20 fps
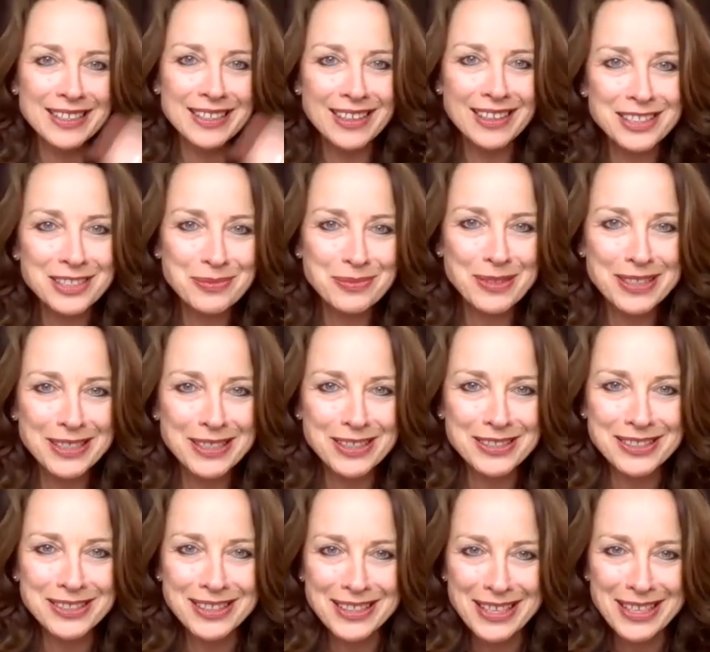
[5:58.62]
glass windows,
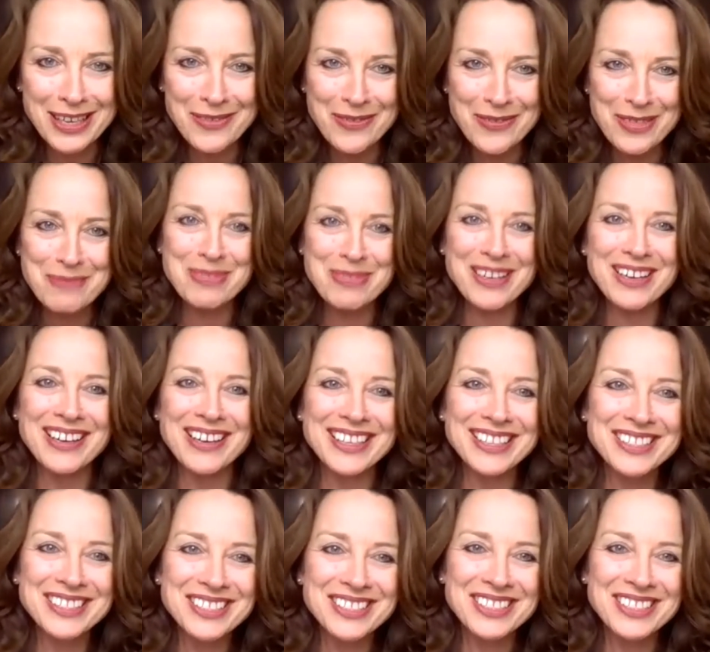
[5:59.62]
I love them
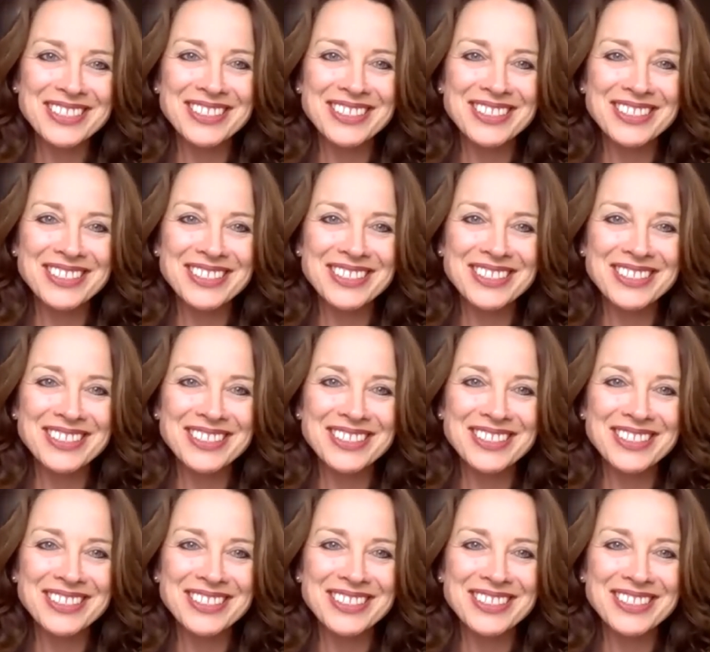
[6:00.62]
behind you.